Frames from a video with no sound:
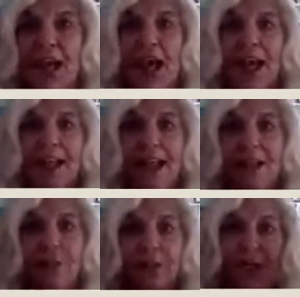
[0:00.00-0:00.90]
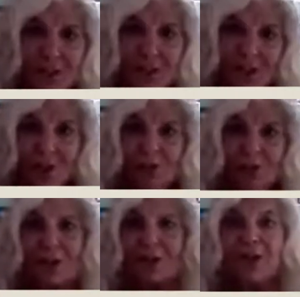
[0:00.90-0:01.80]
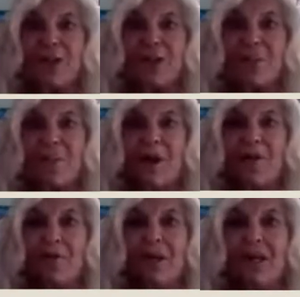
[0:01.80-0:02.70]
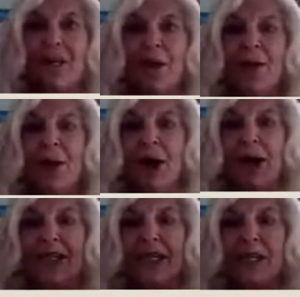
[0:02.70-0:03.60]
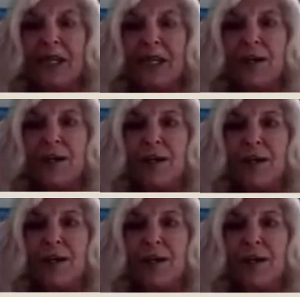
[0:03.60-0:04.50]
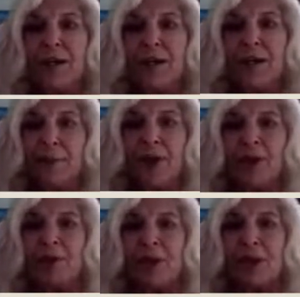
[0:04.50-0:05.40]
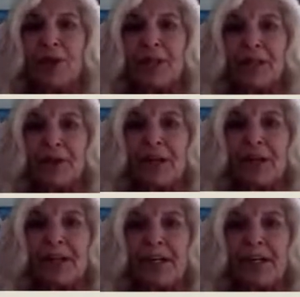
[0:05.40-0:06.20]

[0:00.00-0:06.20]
And can you see the two Krishners up above me? Well, on either end, that's part of the Krishna series.